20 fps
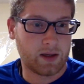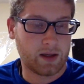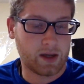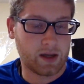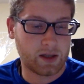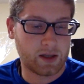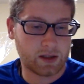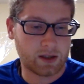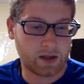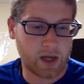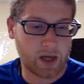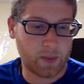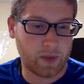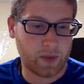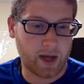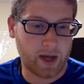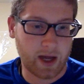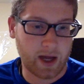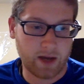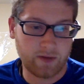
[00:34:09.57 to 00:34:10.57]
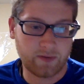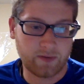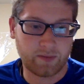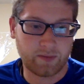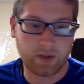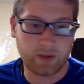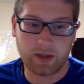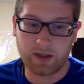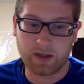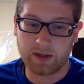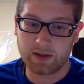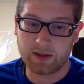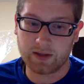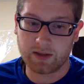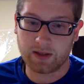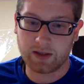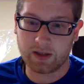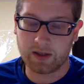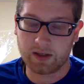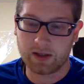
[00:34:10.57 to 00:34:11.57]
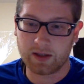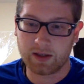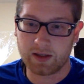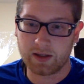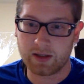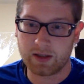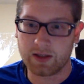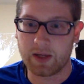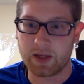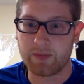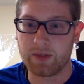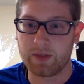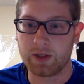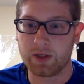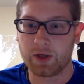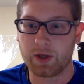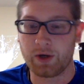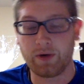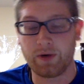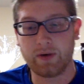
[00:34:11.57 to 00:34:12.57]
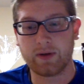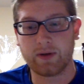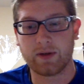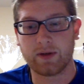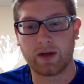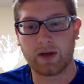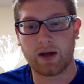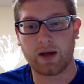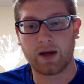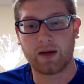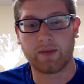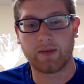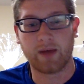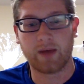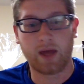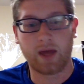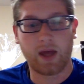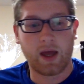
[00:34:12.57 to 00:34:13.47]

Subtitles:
Instagram Live, please, let me know, and